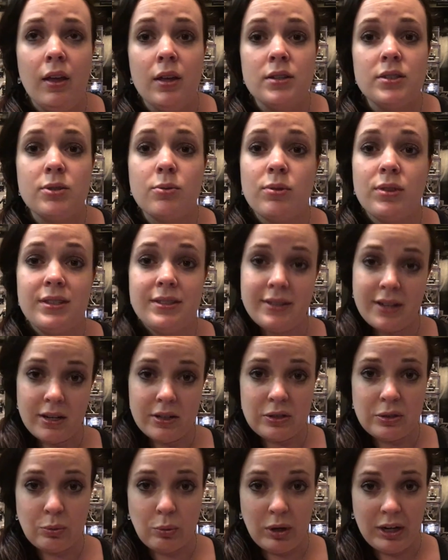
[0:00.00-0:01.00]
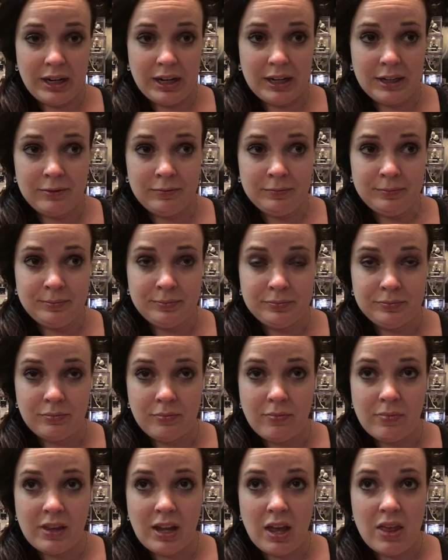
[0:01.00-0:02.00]
So with the Ducks winning,
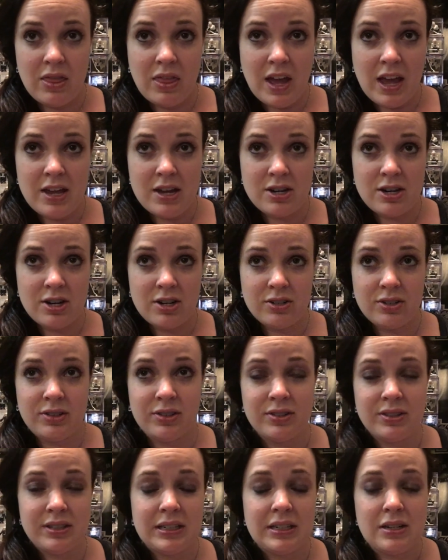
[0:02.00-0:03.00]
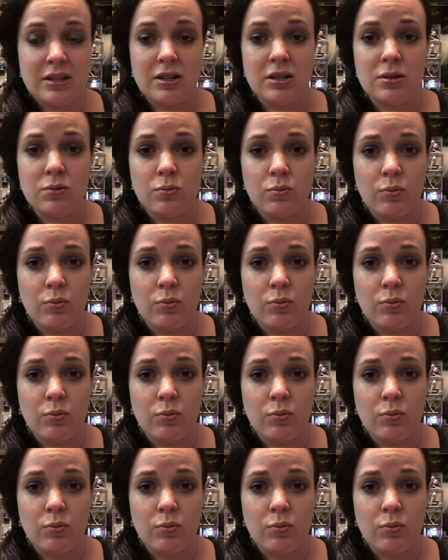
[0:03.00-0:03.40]
they are still